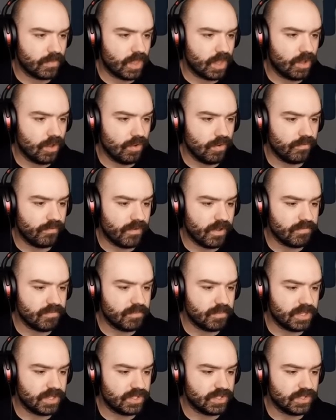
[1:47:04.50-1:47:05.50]
Oh, fiber
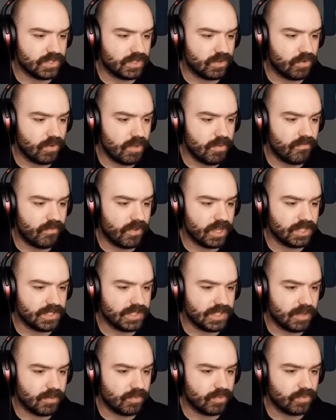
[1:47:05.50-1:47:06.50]
meshes creep vine
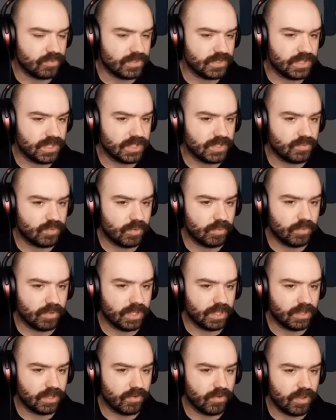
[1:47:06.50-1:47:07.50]
samples. That's what we're
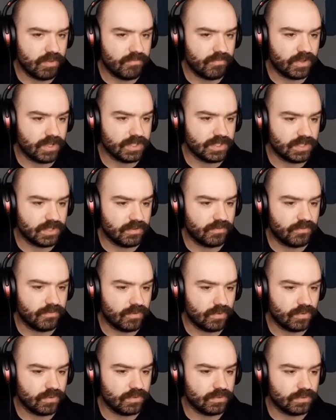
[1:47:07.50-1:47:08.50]
getting the creep vine stuff
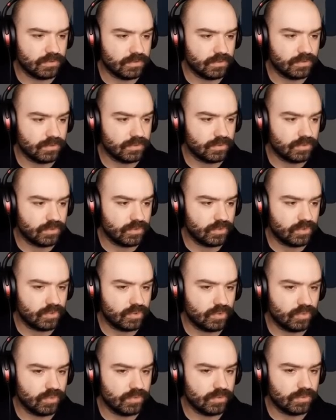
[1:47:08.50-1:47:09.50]
for.
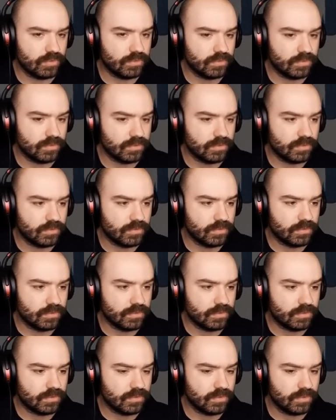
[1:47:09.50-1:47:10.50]
Cool.
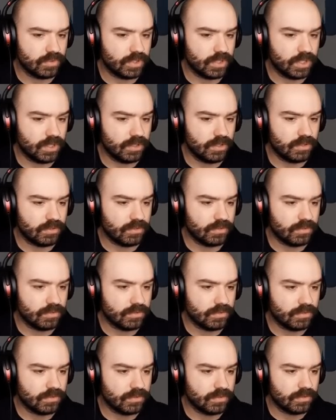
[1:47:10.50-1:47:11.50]
Okay.
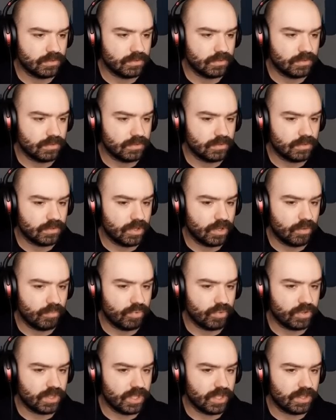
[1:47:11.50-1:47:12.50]
I'll
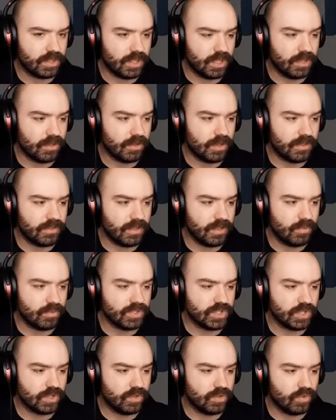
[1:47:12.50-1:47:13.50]
put that there. I think
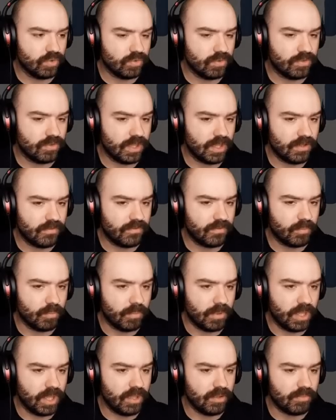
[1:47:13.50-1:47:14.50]
what's a good thing for
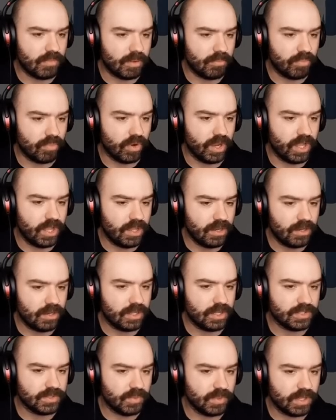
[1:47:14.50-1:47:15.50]
me and my brain
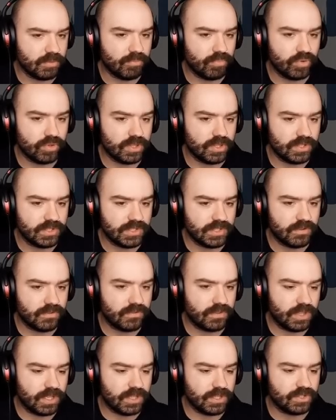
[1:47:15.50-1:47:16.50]
is we can put this
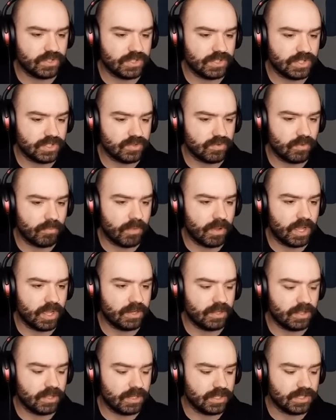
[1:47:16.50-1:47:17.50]
stuff there just as a
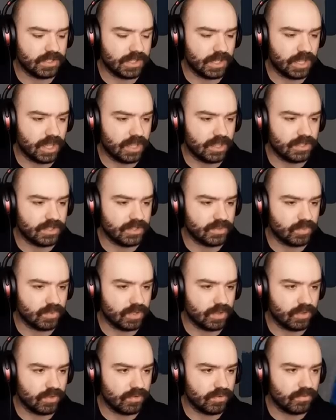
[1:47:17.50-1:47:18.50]
reminder that it's like, hey, this is what
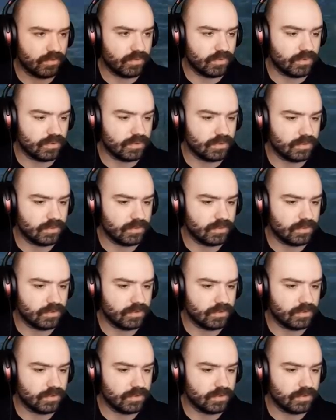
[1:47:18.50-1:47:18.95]
you're looking for.